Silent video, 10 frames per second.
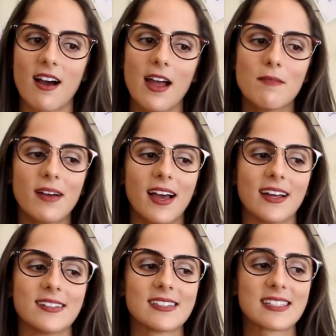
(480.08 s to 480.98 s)
time
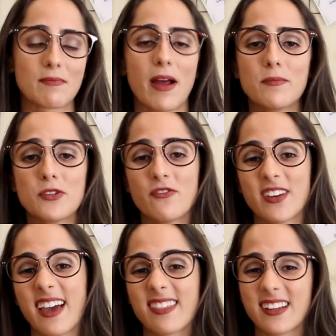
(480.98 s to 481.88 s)
and sometimes you
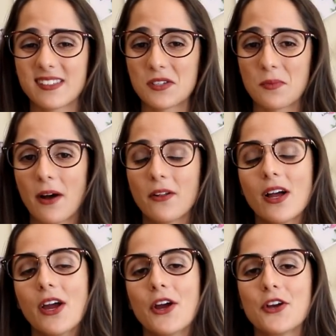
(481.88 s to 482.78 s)
forget things as
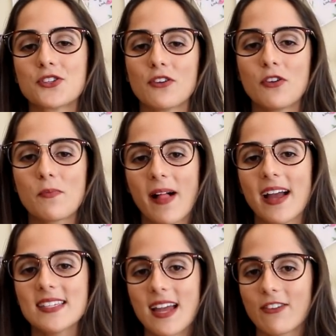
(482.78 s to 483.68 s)
well. So if you
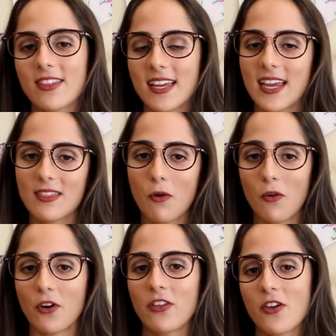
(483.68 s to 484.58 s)
place everything in the
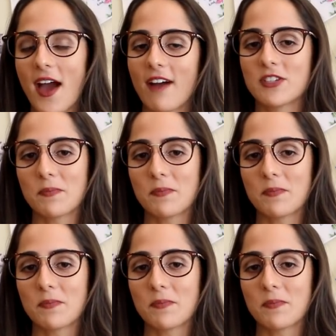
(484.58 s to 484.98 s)
order that you have to